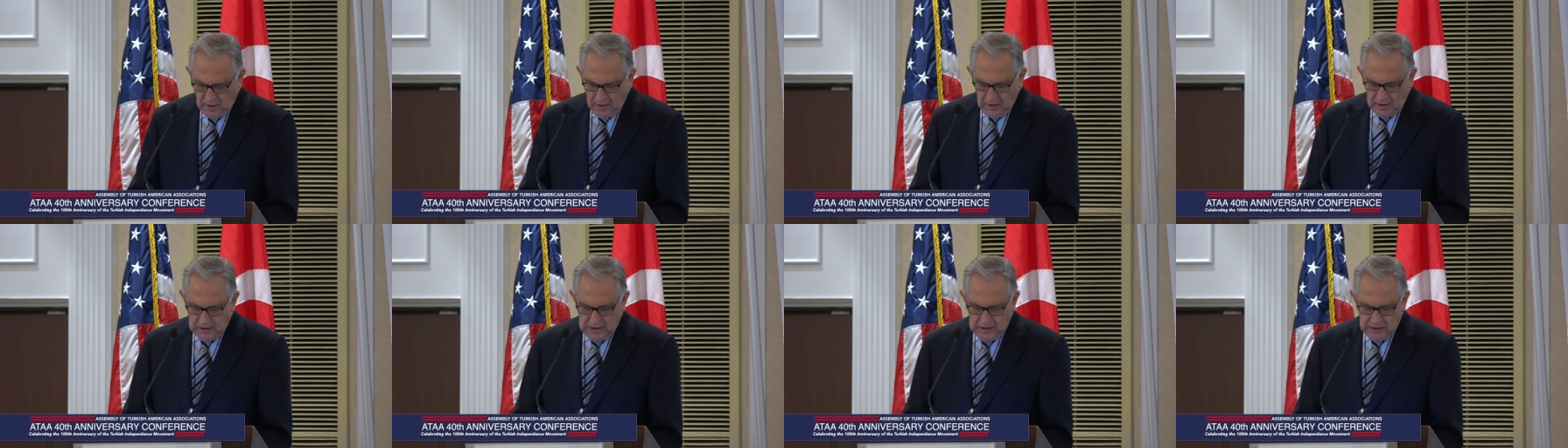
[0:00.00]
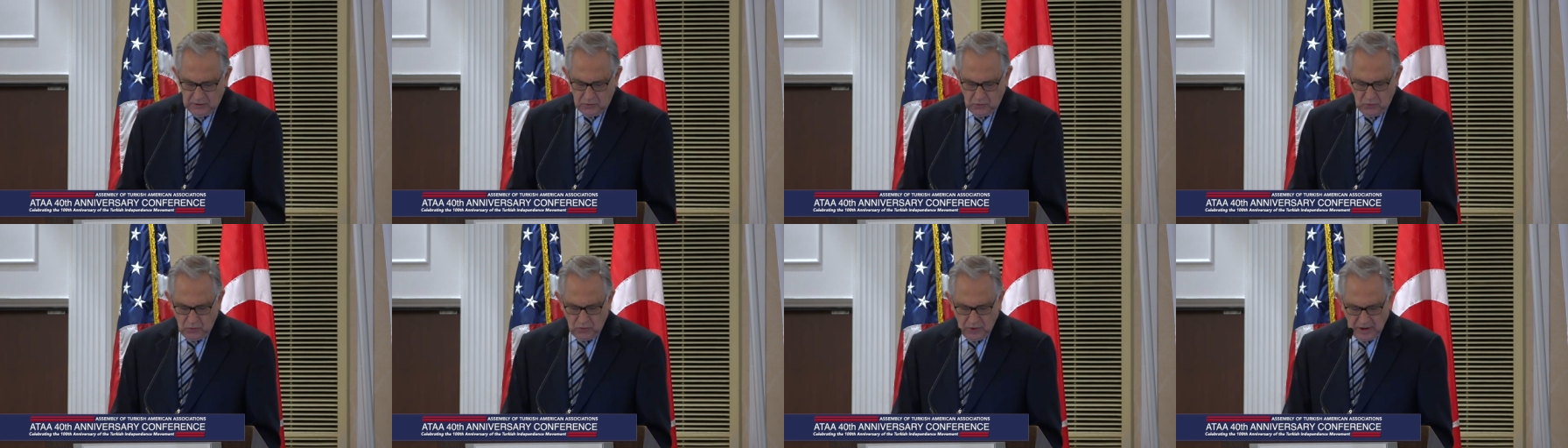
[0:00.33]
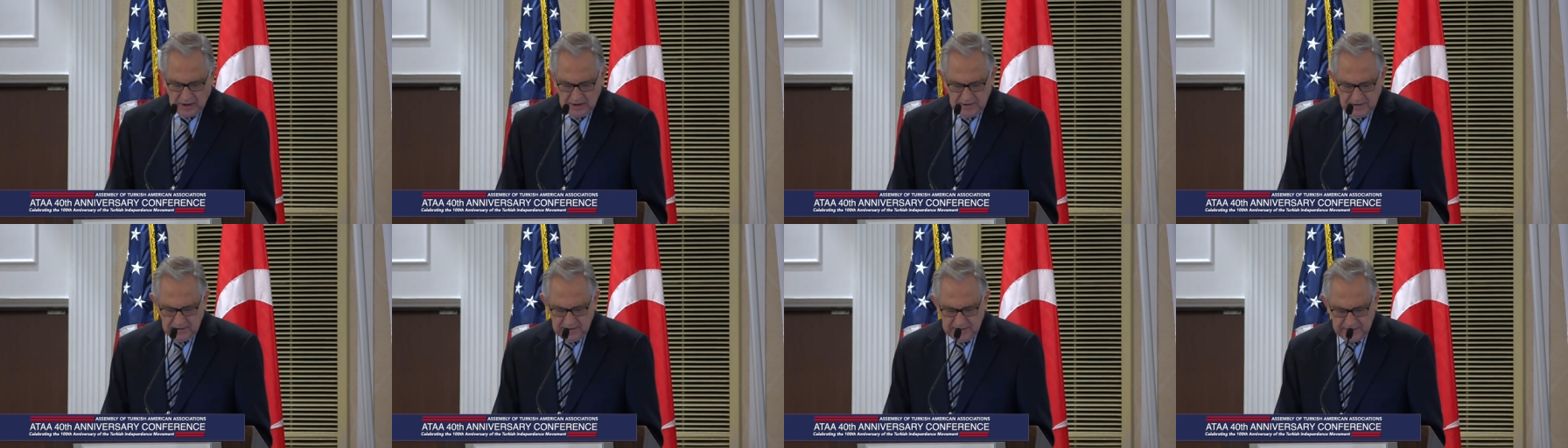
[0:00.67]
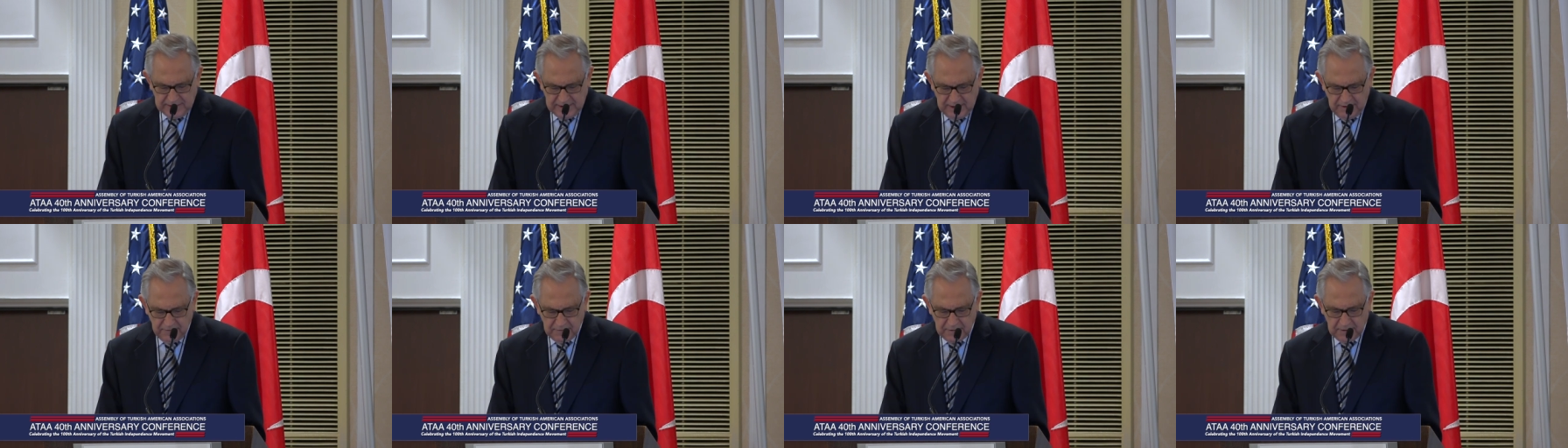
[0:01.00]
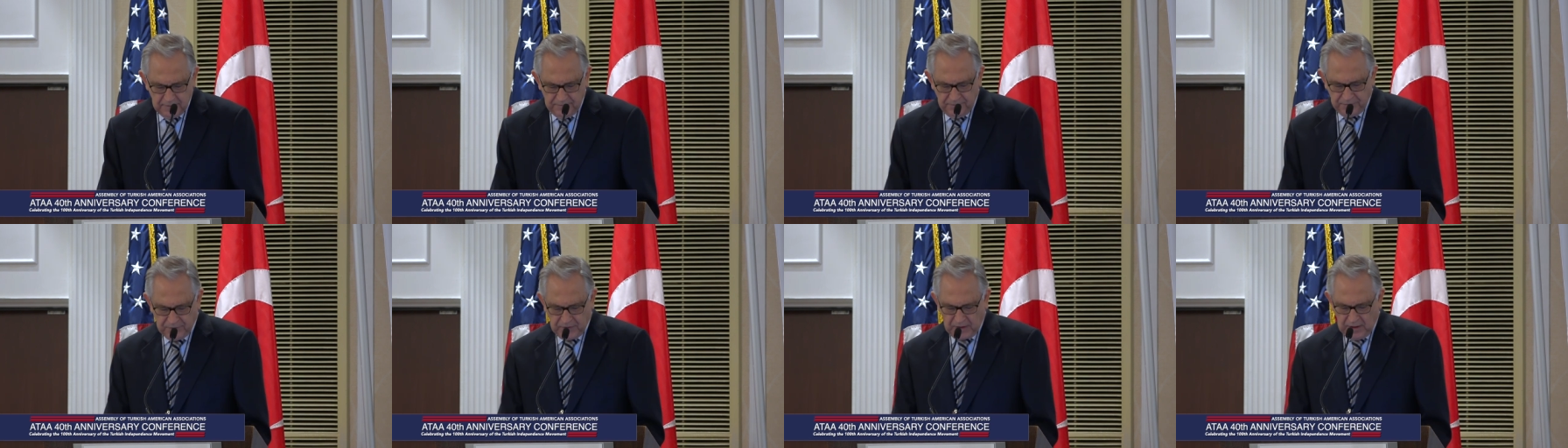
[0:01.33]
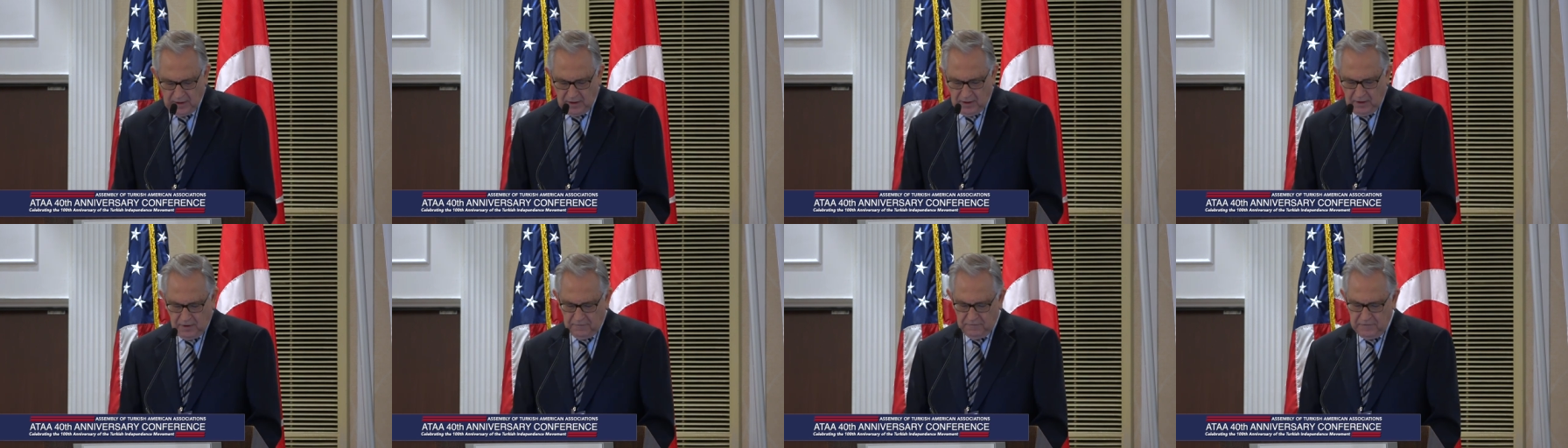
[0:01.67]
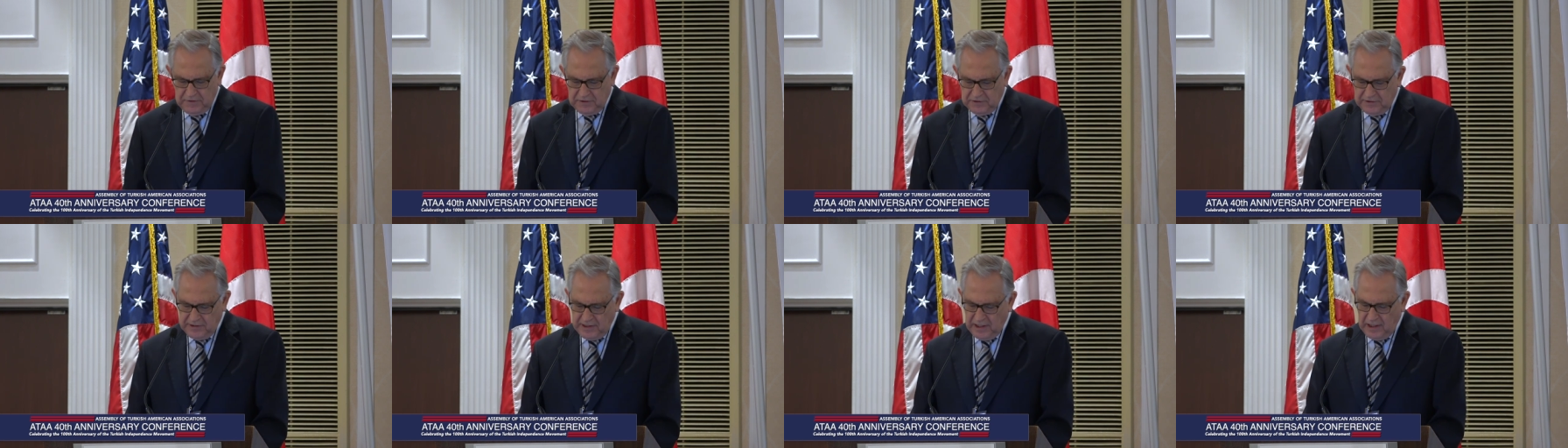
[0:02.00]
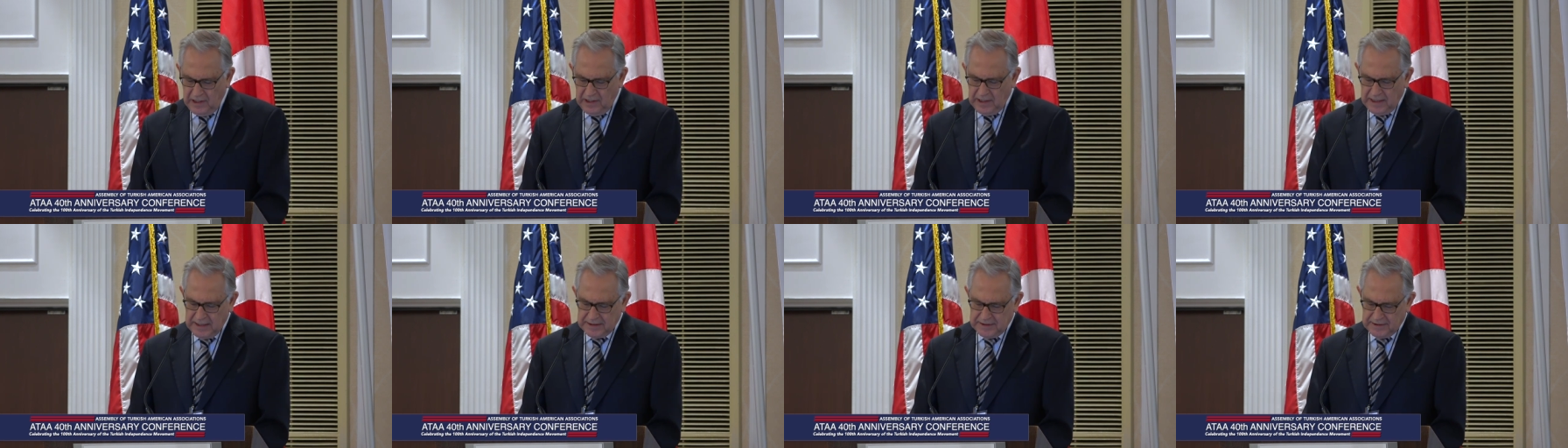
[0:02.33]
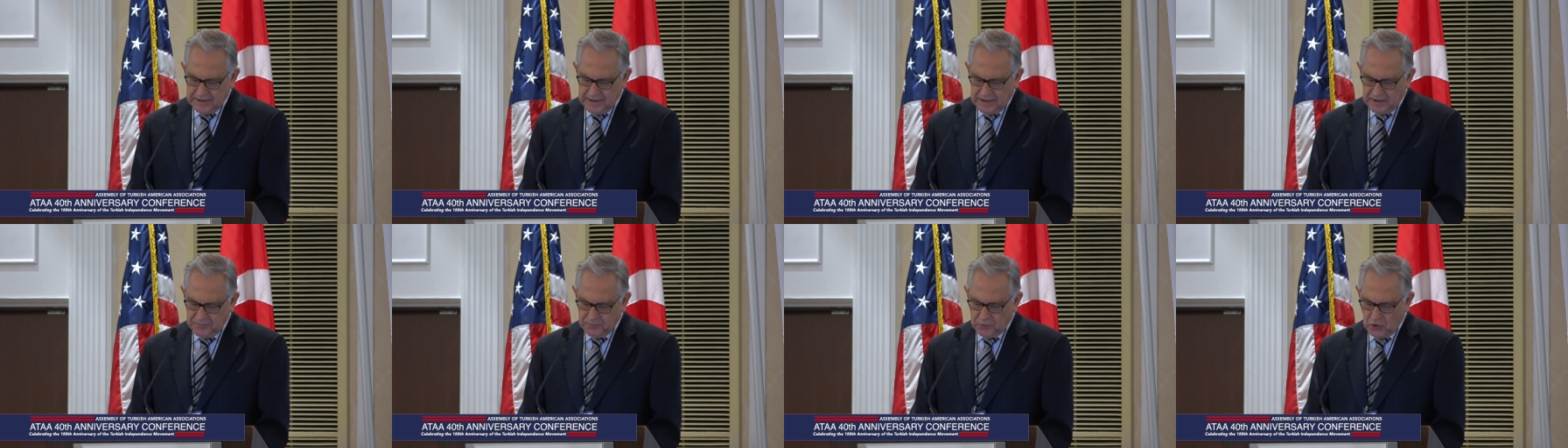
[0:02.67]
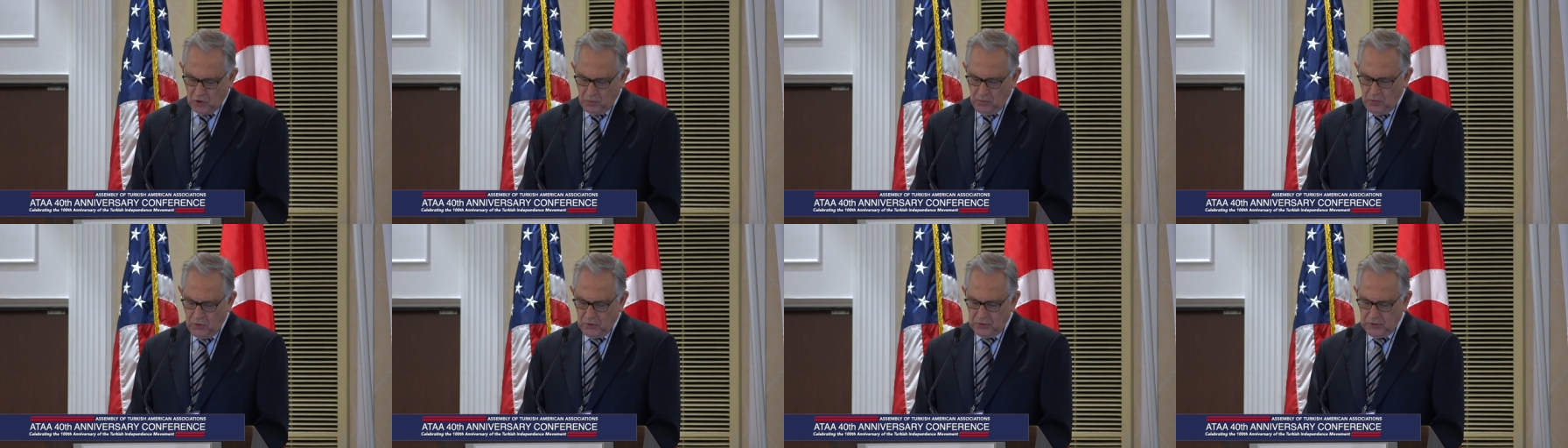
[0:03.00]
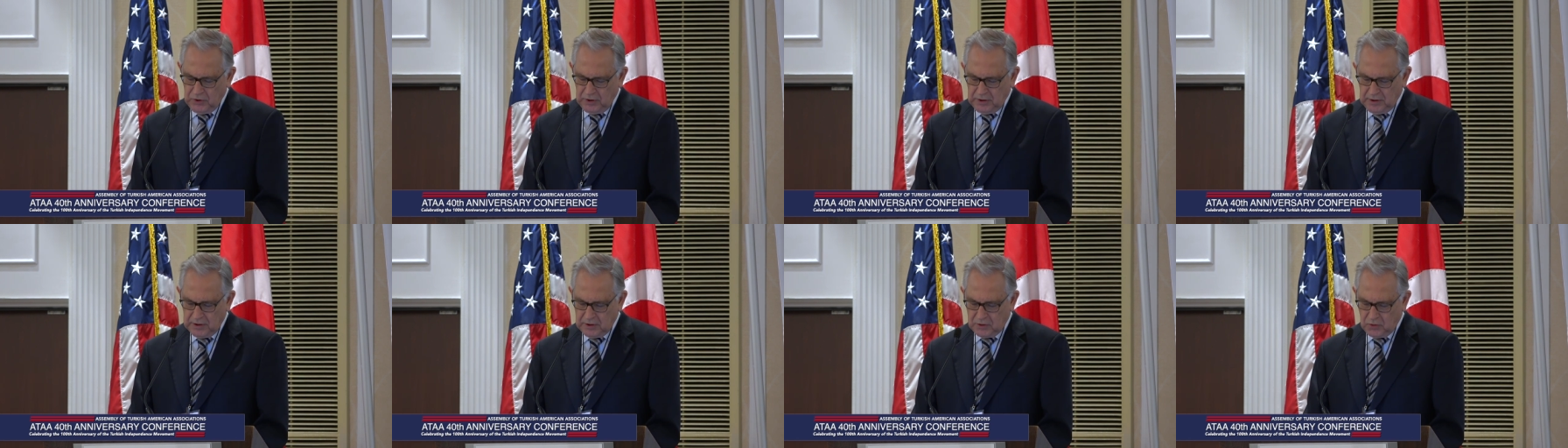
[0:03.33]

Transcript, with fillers: In 2007, we realized that promoting the